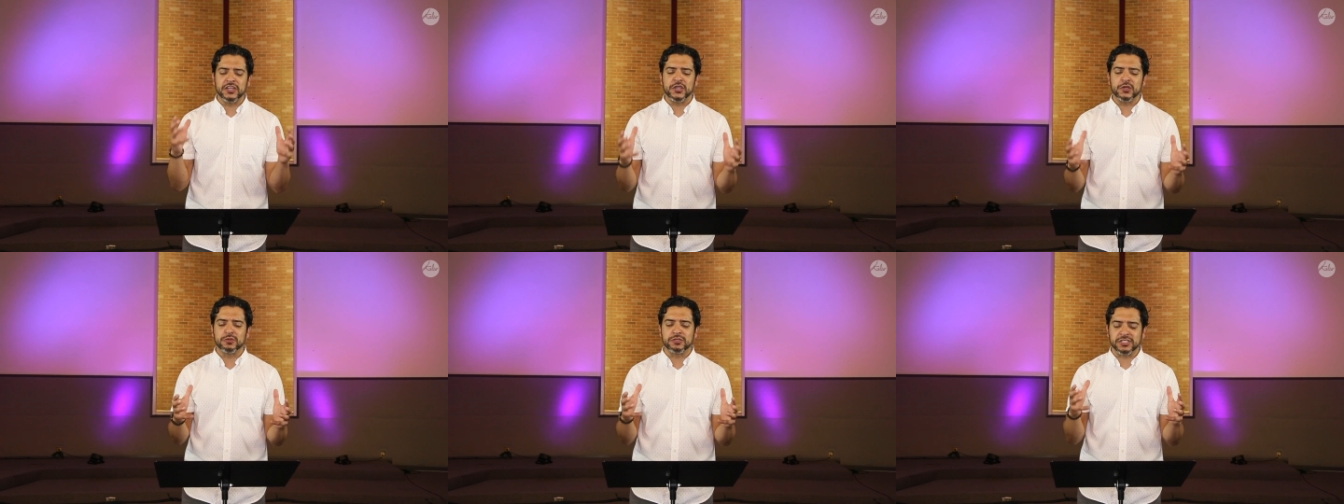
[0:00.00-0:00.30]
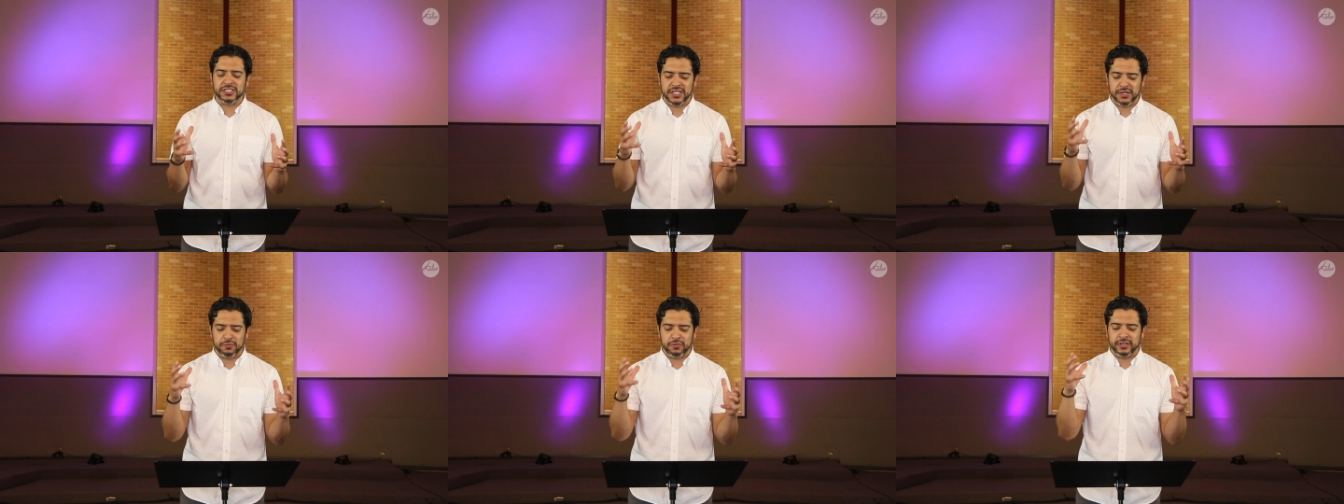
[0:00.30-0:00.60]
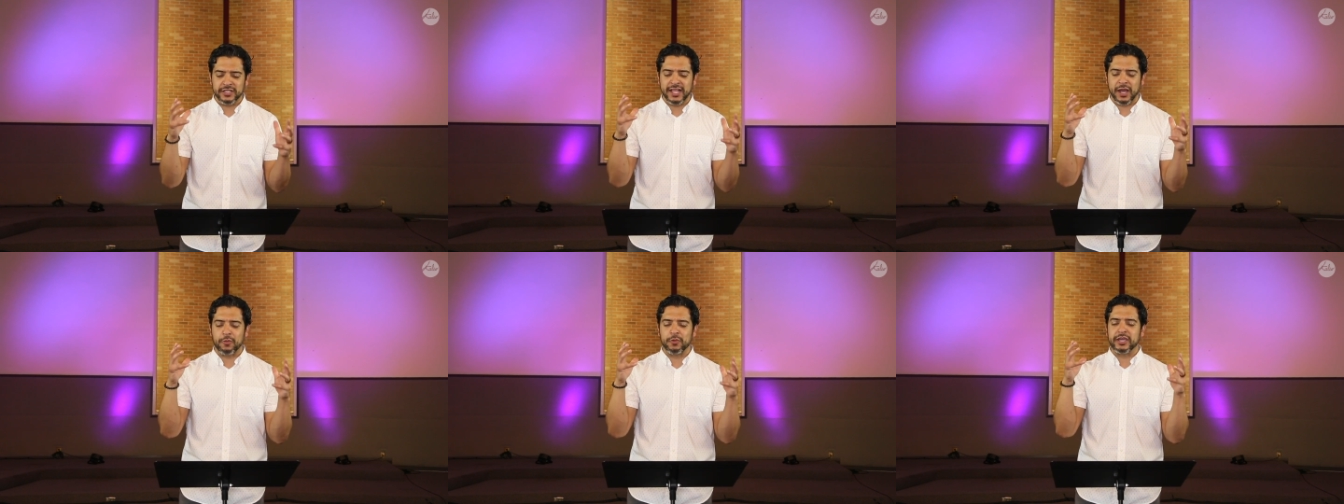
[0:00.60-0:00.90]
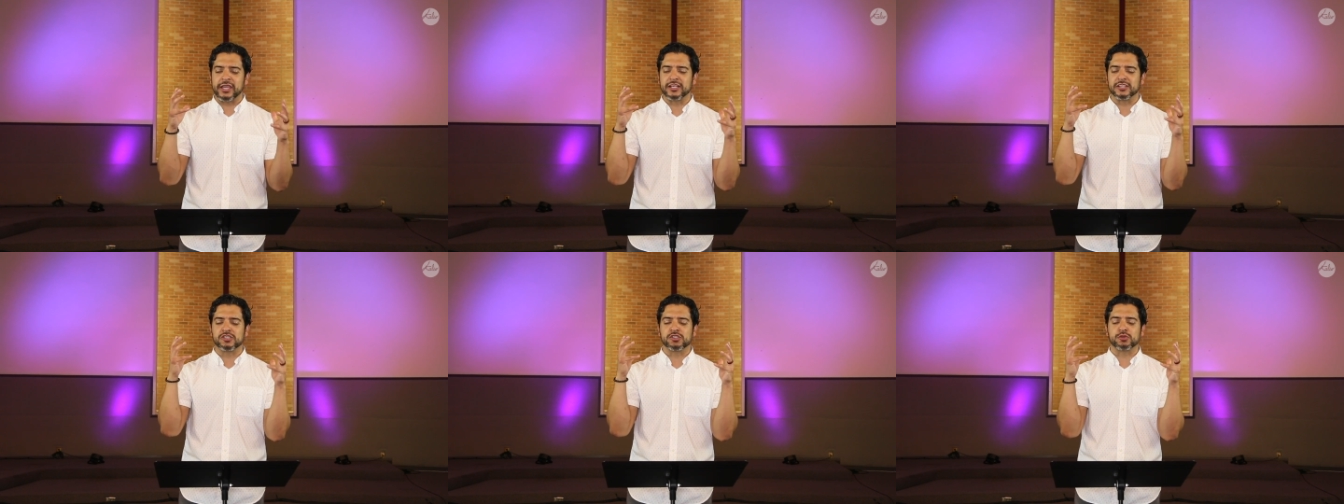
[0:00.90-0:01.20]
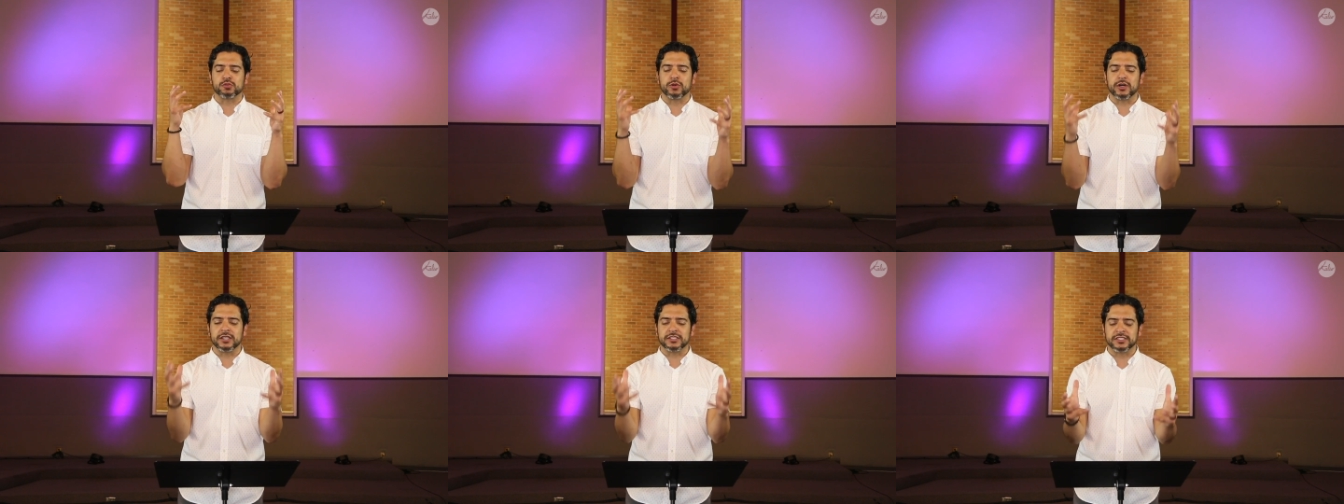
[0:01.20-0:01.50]
you someone that we can
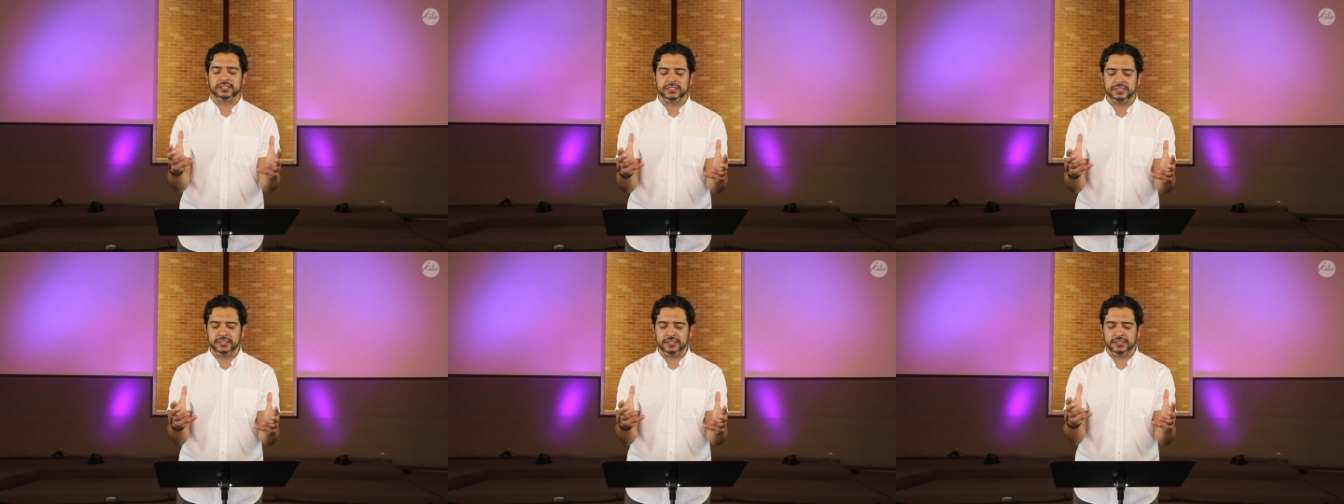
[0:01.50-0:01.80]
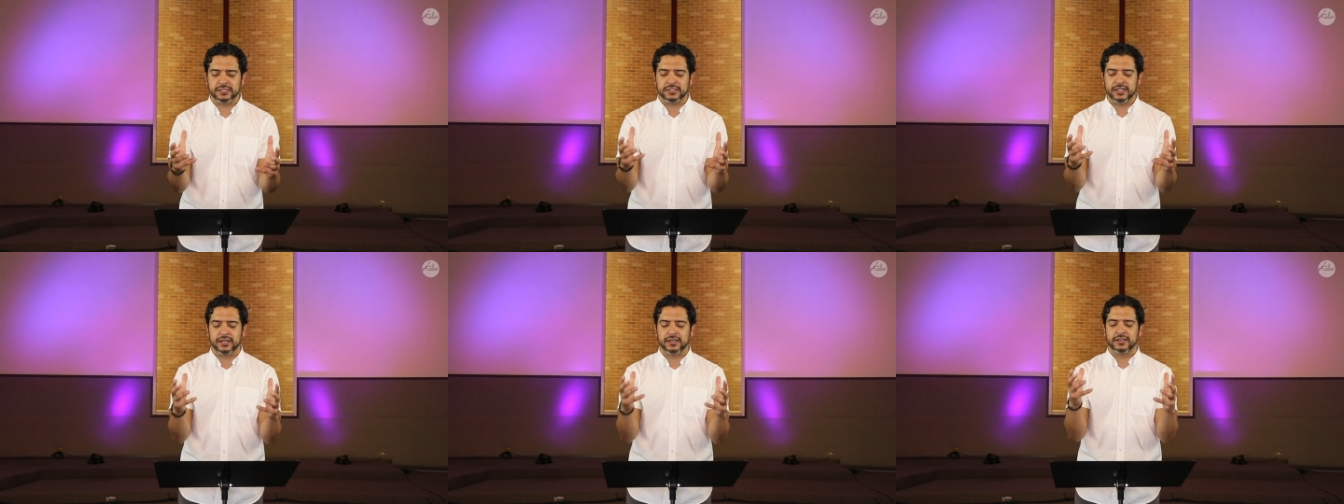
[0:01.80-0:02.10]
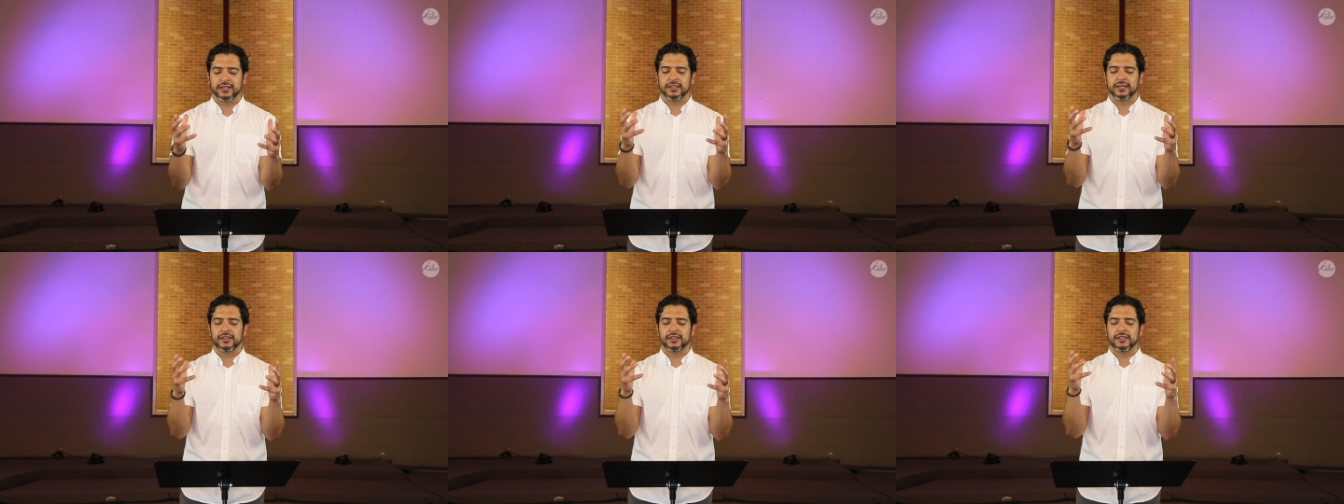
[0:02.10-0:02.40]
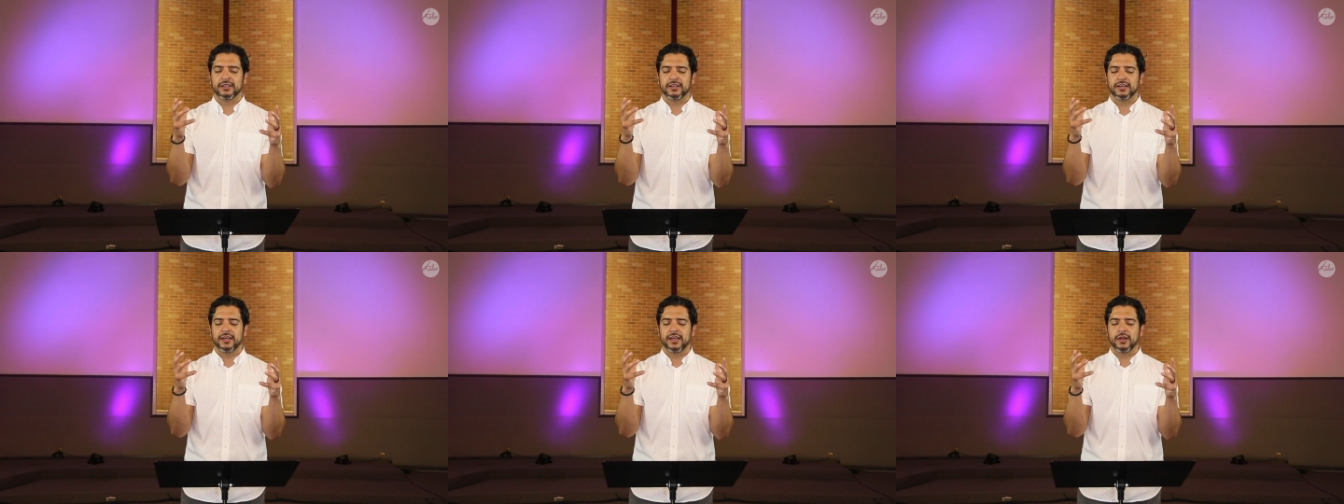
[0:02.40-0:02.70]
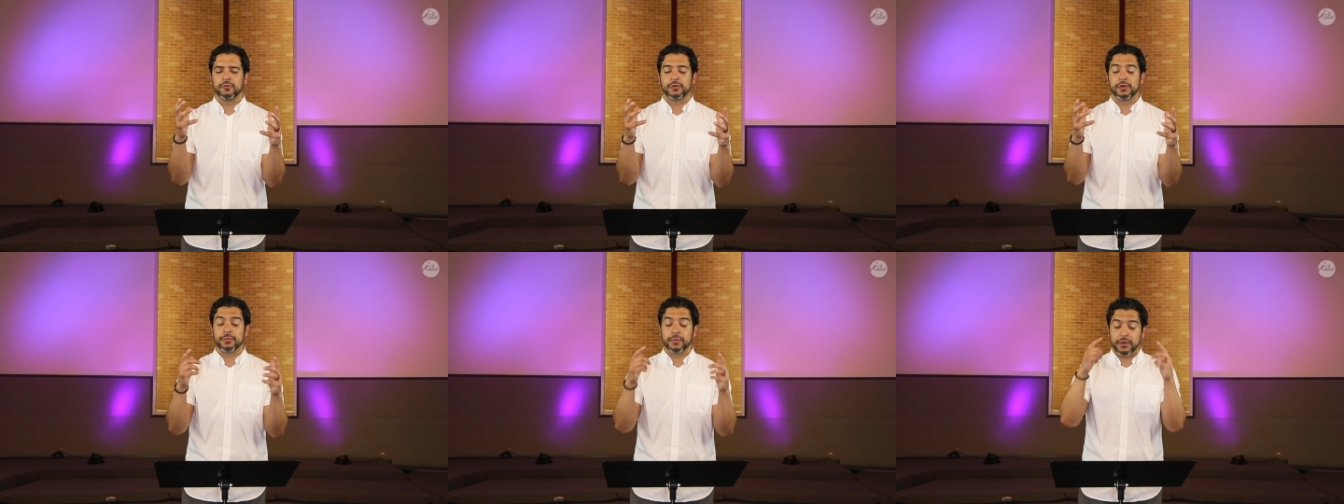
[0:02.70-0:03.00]
trust.
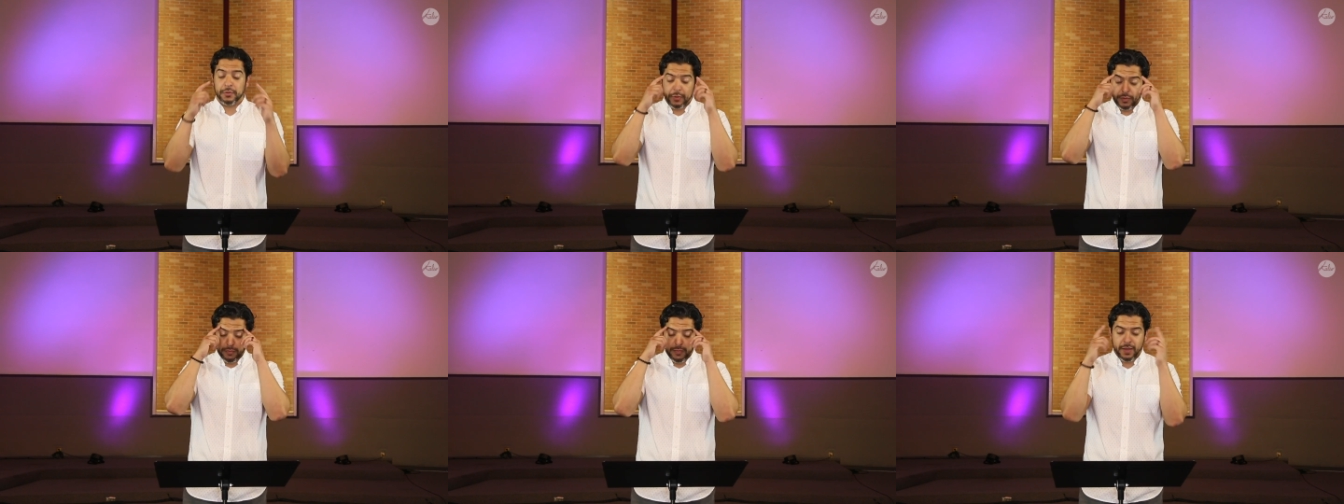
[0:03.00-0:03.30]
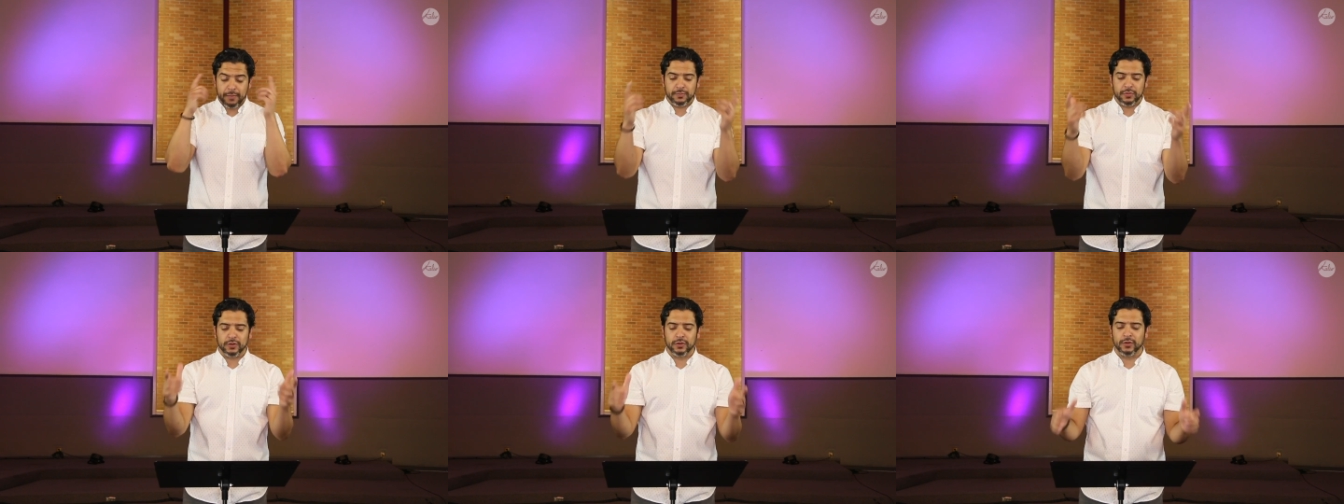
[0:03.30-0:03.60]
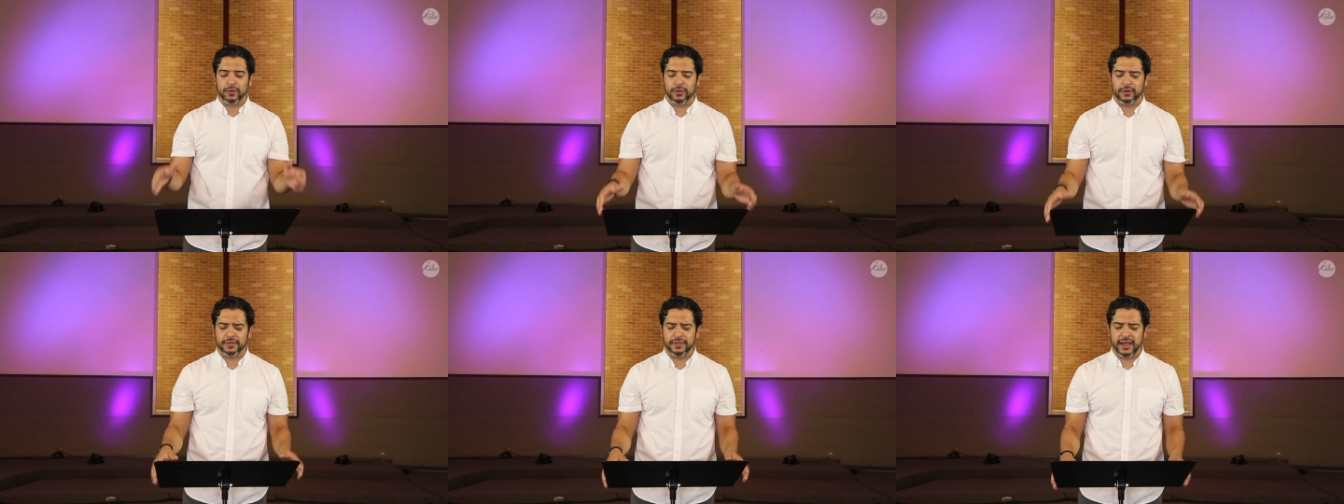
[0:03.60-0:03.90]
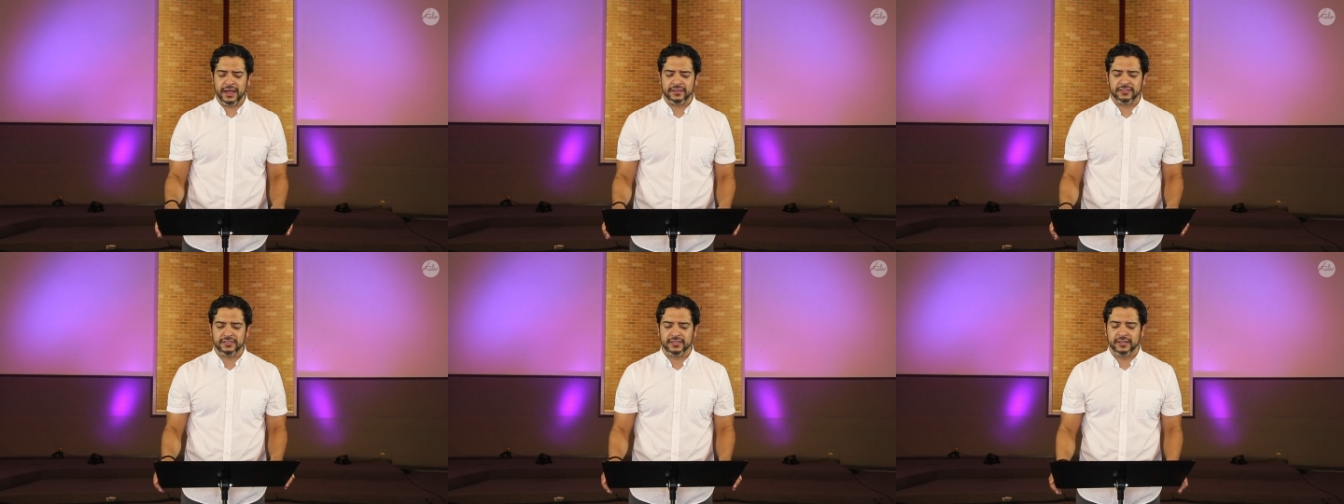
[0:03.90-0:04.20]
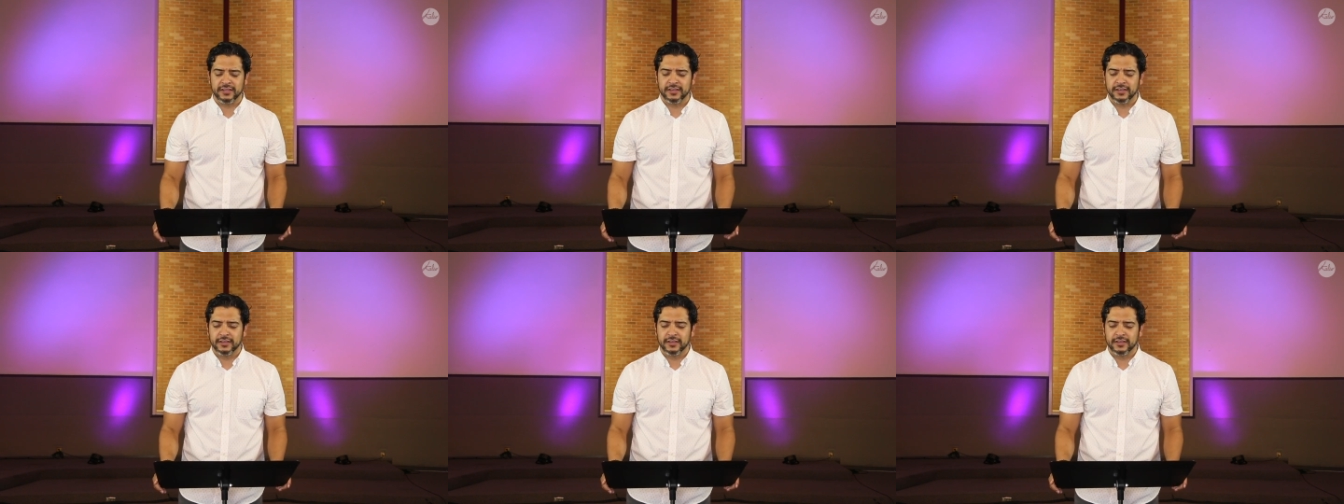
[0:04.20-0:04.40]
We may remember, Lord, that